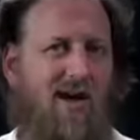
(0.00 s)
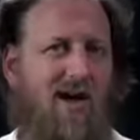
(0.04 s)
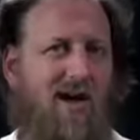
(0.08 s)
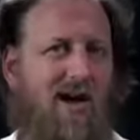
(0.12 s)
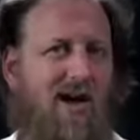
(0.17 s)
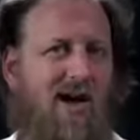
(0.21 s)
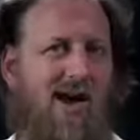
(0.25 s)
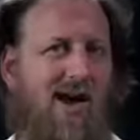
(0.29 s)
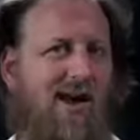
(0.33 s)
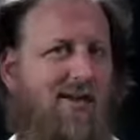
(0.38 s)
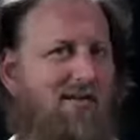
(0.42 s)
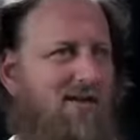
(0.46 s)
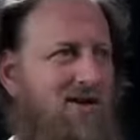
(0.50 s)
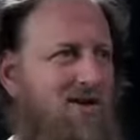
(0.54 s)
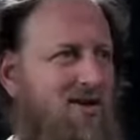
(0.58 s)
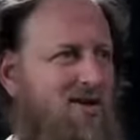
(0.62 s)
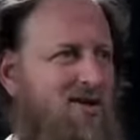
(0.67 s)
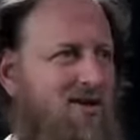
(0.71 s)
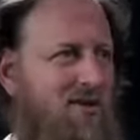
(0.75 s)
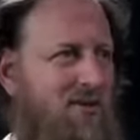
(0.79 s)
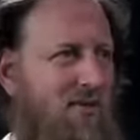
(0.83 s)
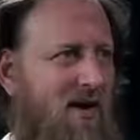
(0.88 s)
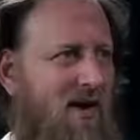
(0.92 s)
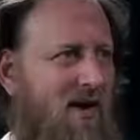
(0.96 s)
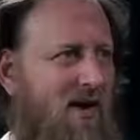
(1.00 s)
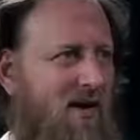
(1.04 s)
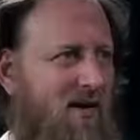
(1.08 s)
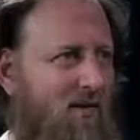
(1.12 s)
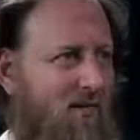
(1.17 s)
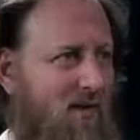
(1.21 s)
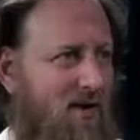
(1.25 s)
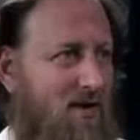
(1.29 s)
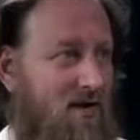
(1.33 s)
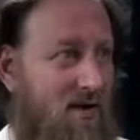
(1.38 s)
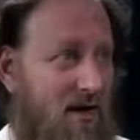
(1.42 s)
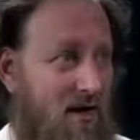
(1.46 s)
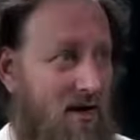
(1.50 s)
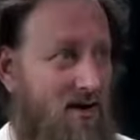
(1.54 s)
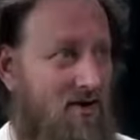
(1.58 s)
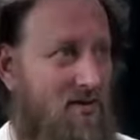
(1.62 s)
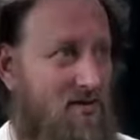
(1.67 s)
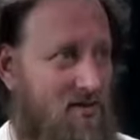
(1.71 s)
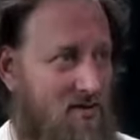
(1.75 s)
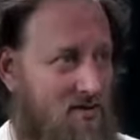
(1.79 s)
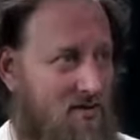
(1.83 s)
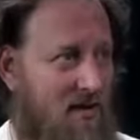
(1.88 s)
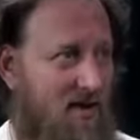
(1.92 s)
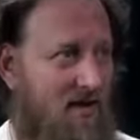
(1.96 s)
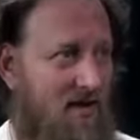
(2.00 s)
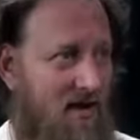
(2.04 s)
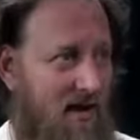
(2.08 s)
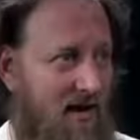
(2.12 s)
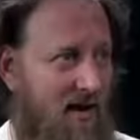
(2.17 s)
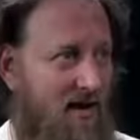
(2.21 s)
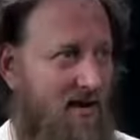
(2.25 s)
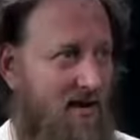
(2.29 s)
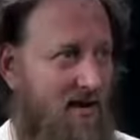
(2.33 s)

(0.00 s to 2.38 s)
But I haven't actually met anyone yet who said